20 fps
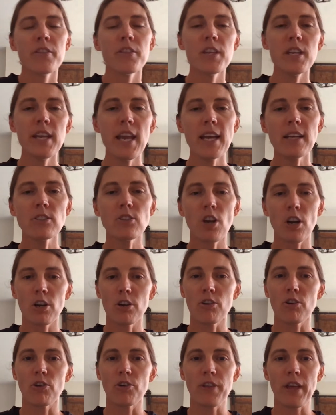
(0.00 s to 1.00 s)
The next
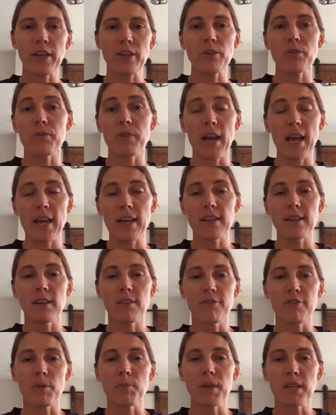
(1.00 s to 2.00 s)
article that you read
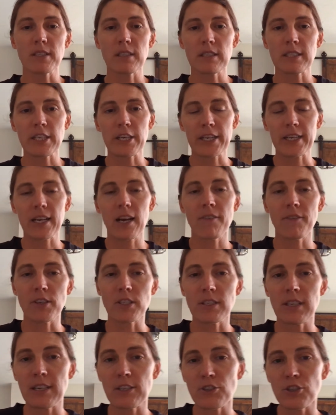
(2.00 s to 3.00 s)
from Necessary
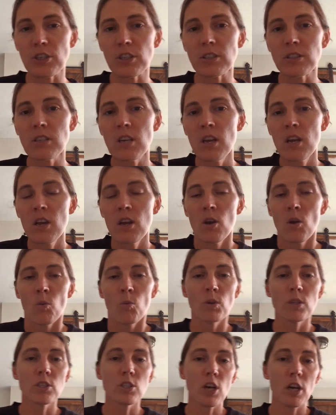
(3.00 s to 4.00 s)
Conversations
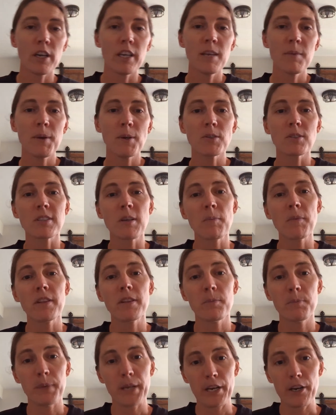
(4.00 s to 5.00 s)
was talking about some of
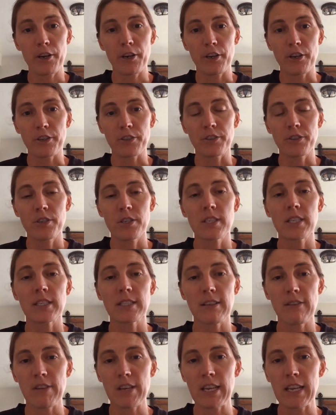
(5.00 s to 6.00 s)
the barriers to
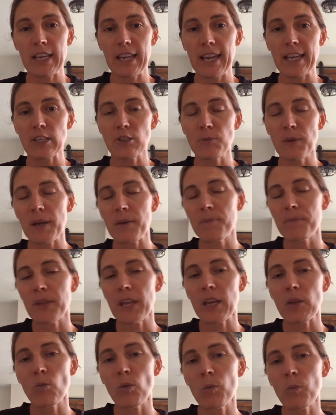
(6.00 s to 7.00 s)
civic engagement.
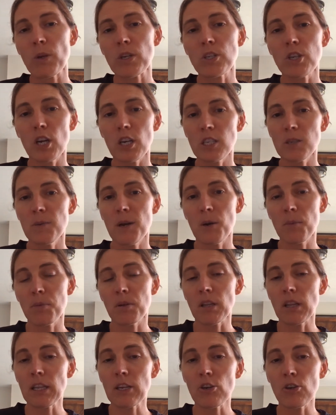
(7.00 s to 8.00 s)
And when we talked about
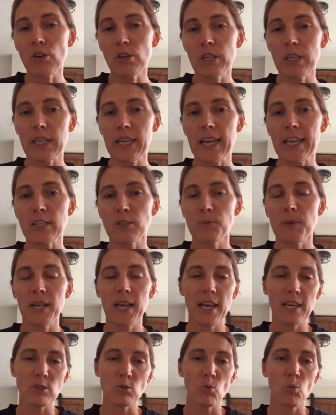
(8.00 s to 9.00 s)
political
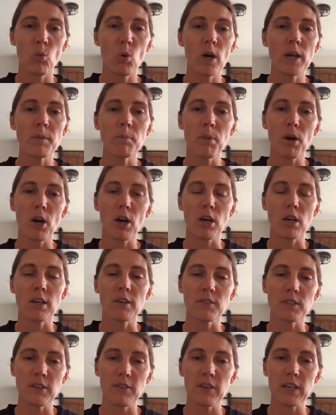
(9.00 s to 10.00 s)
engagement as one part
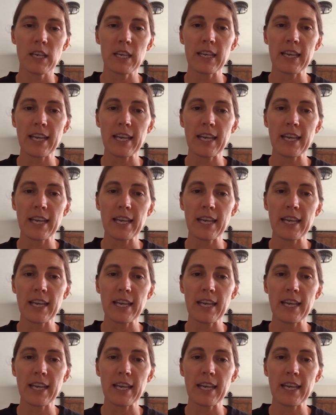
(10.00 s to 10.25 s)
of civic